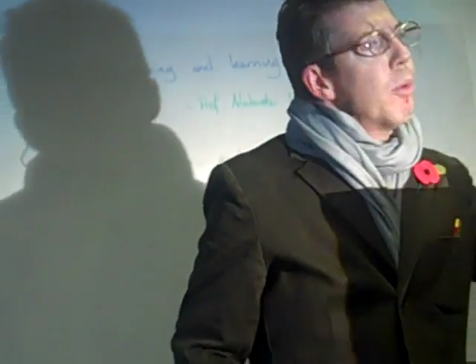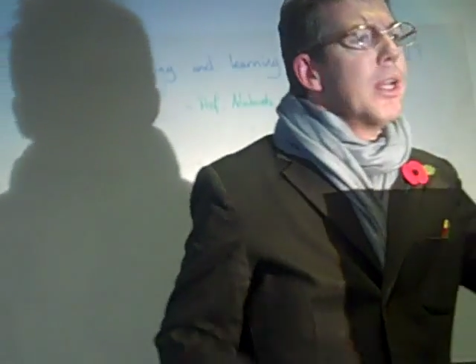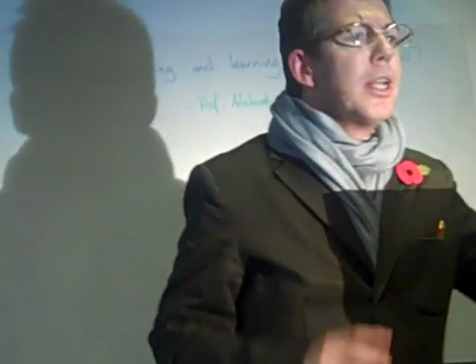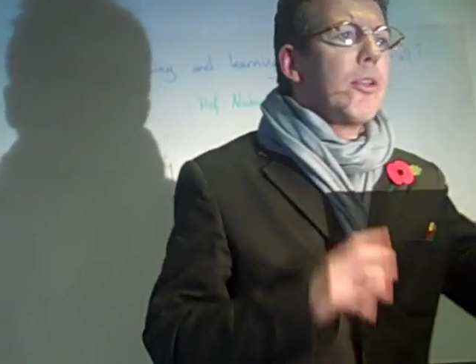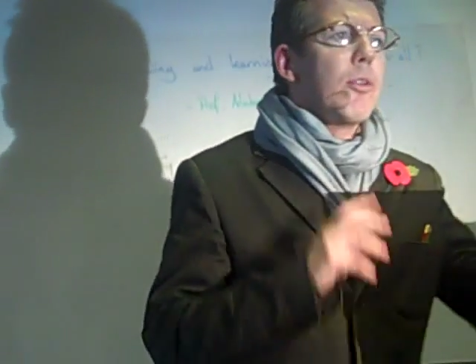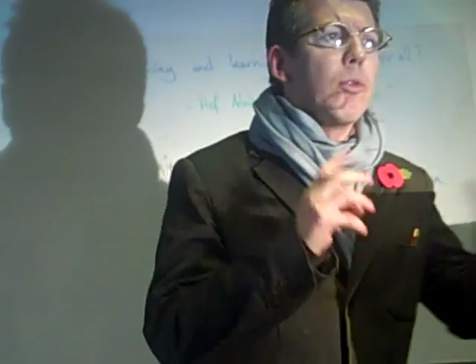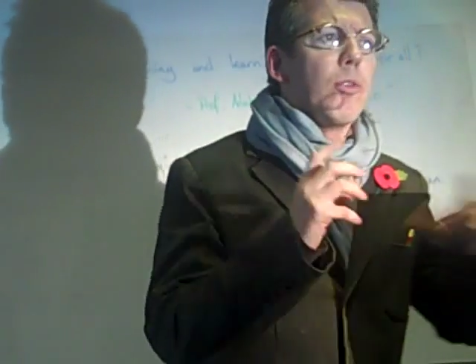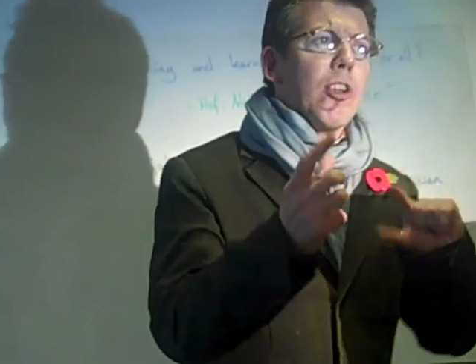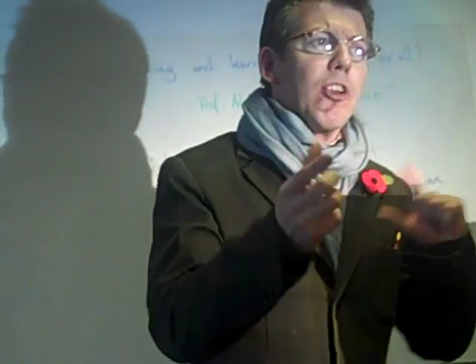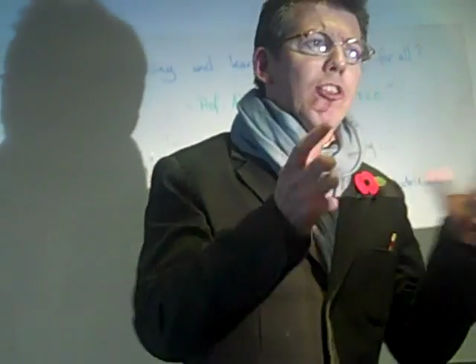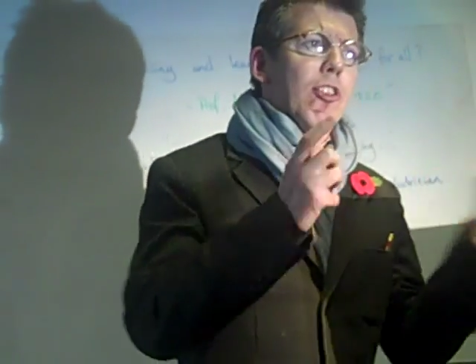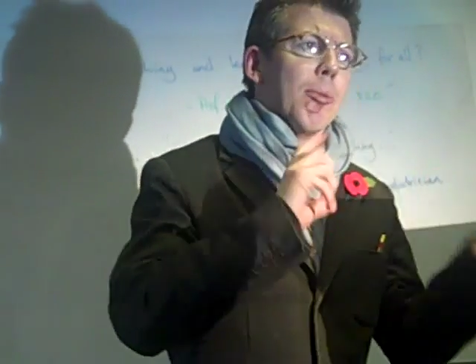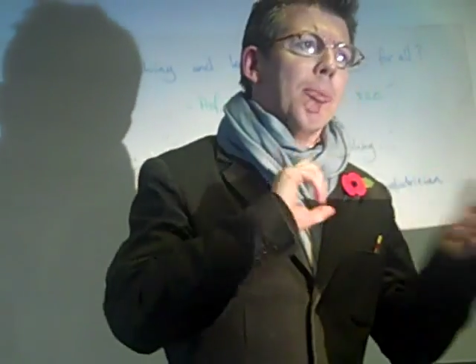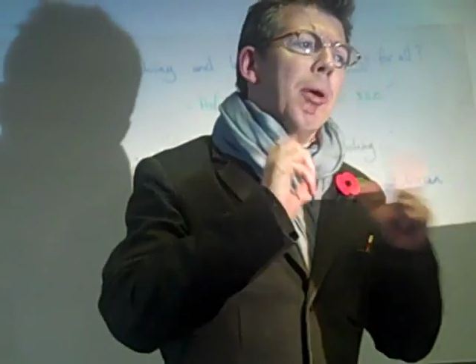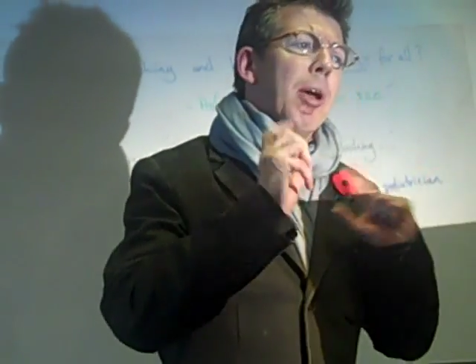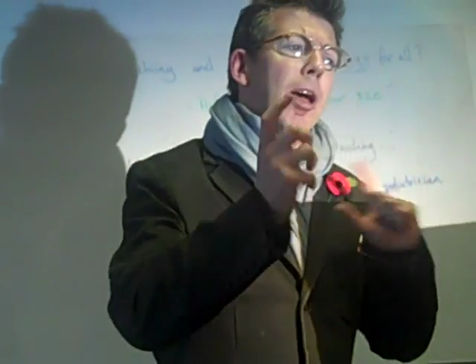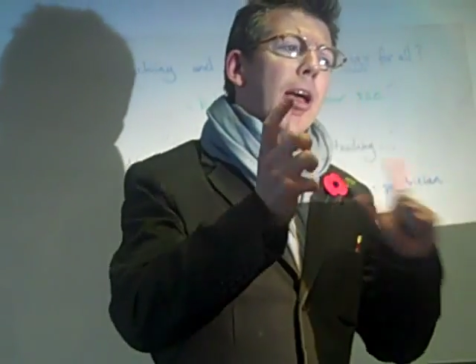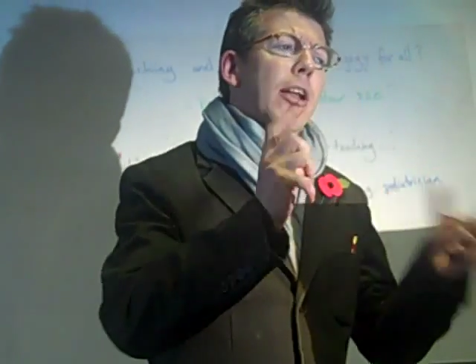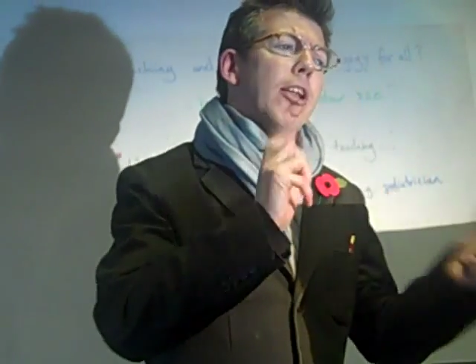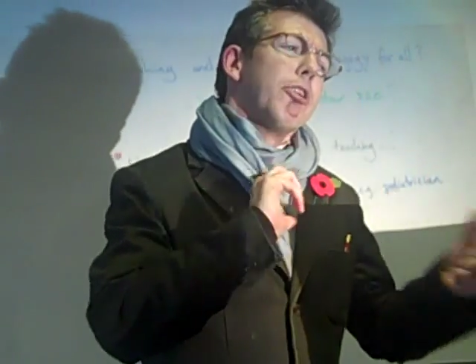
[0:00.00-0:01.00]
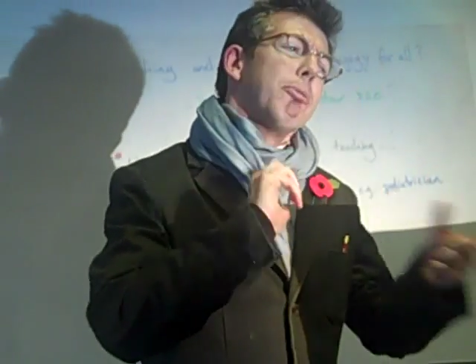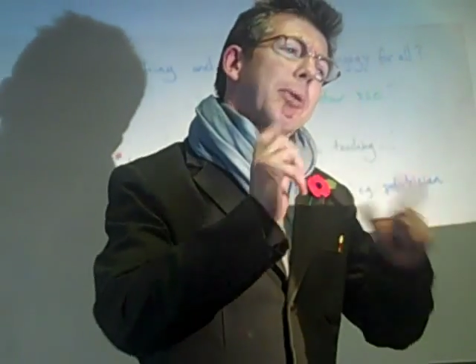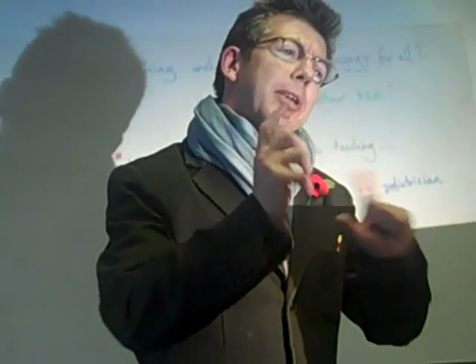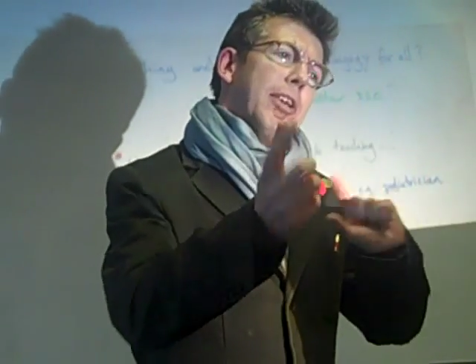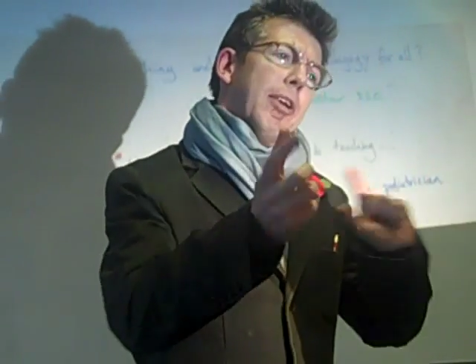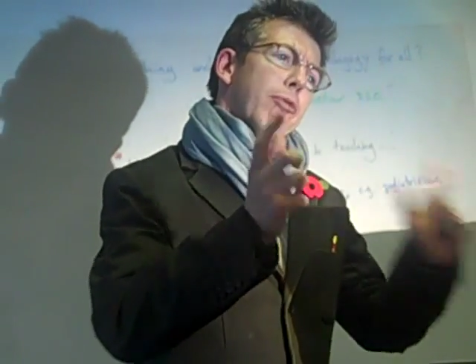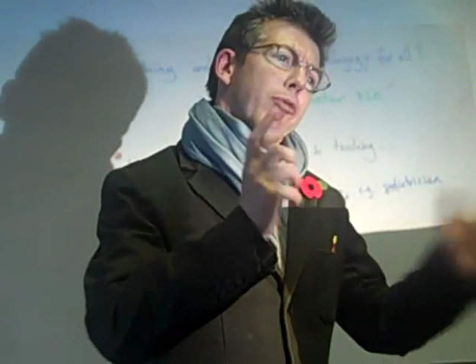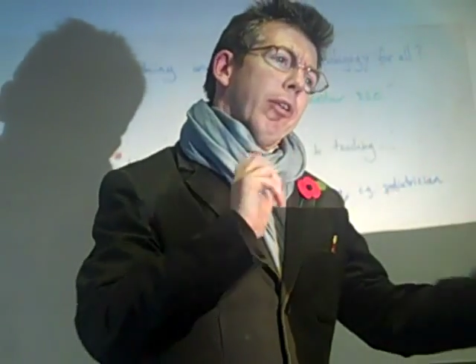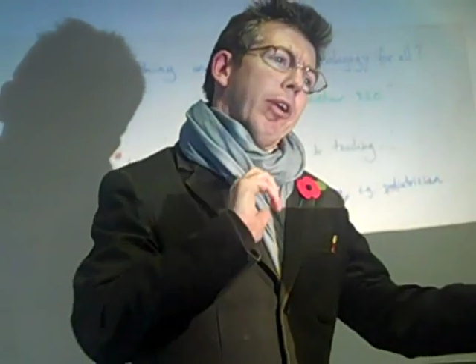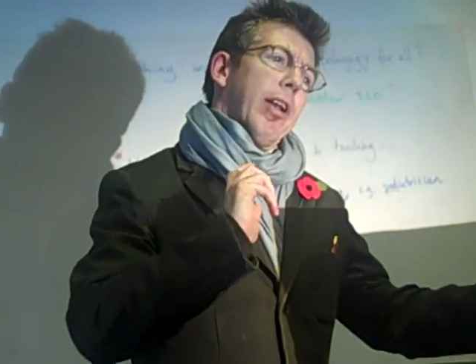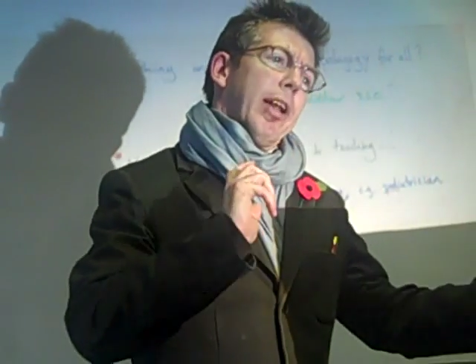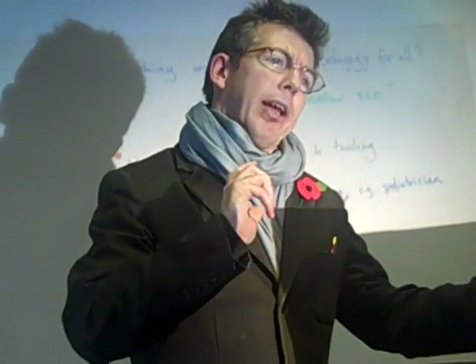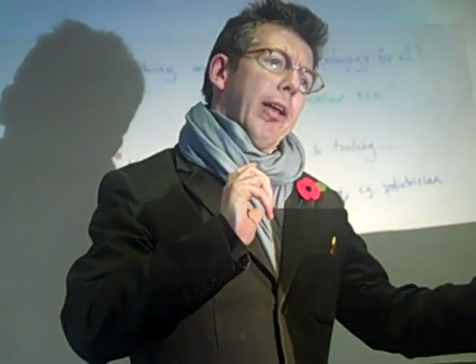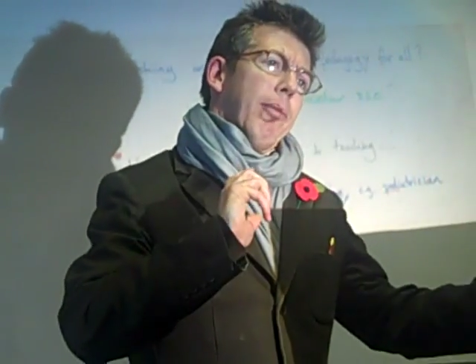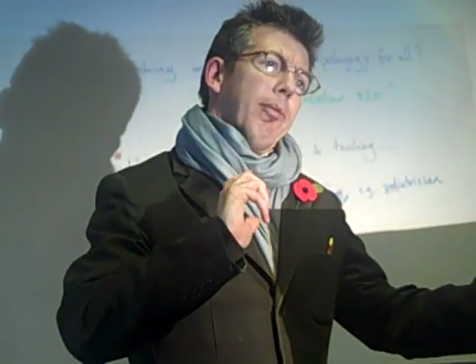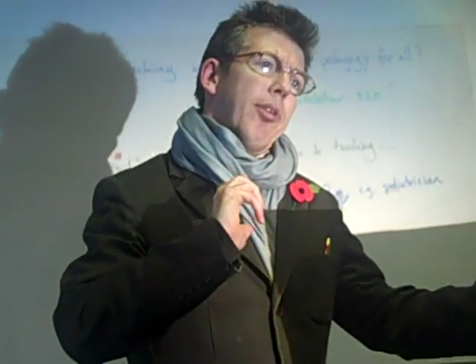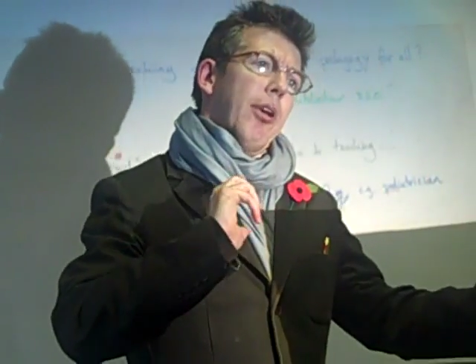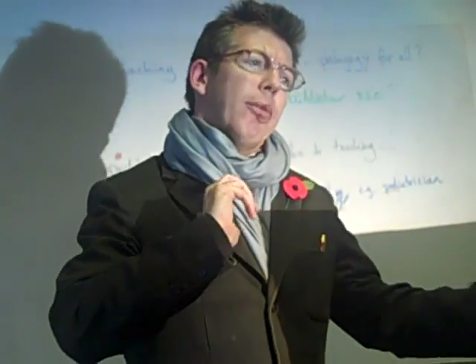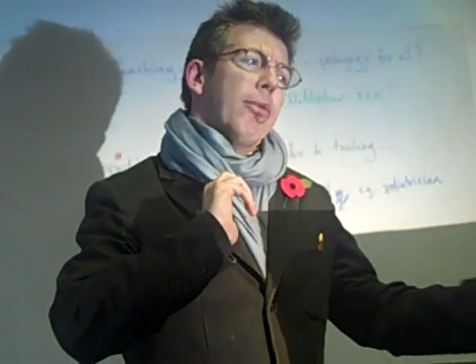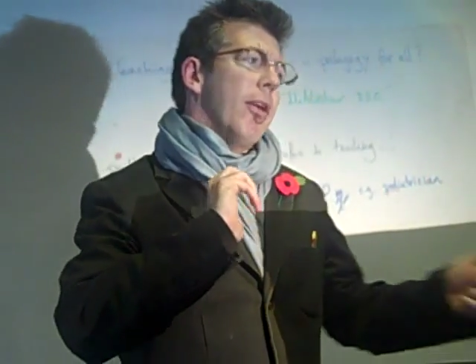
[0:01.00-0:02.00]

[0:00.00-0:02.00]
we need to teach them a little bit differently. So